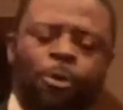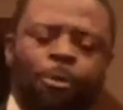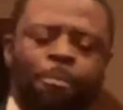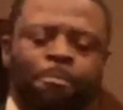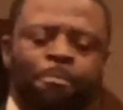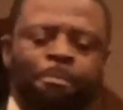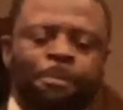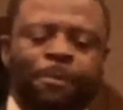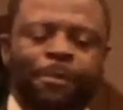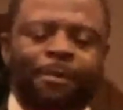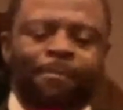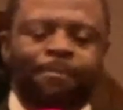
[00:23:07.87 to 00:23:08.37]

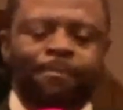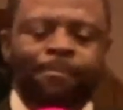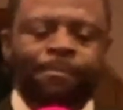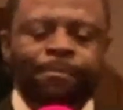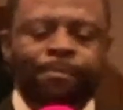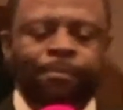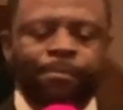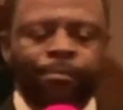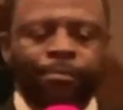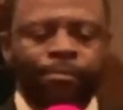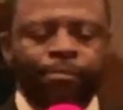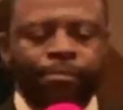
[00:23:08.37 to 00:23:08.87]

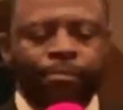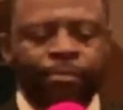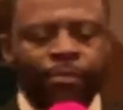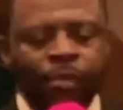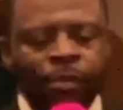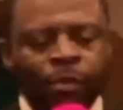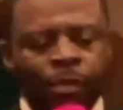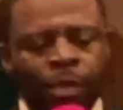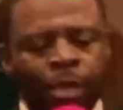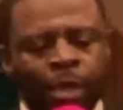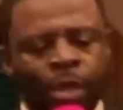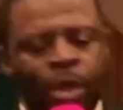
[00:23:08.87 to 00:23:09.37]

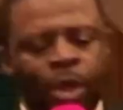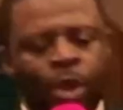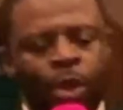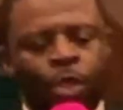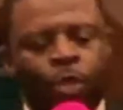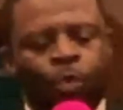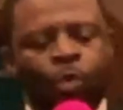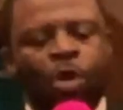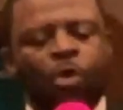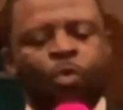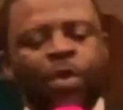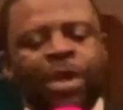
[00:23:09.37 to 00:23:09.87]

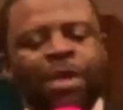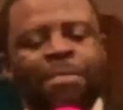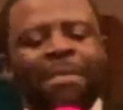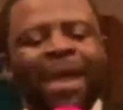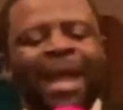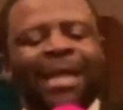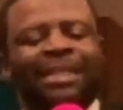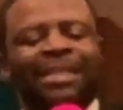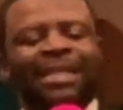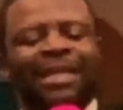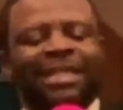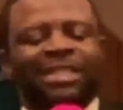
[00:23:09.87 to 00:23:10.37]
Oh, when we
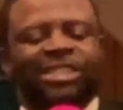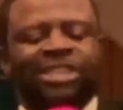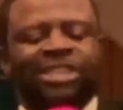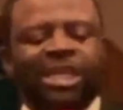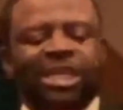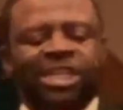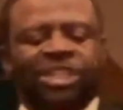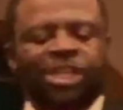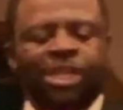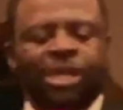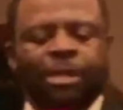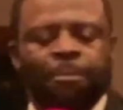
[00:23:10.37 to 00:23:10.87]
make the
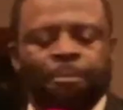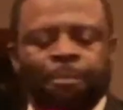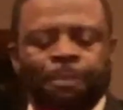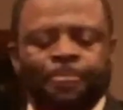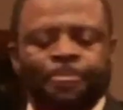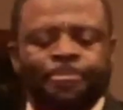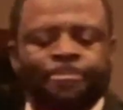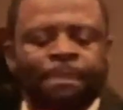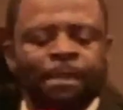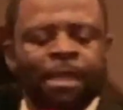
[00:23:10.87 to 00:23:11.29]
decision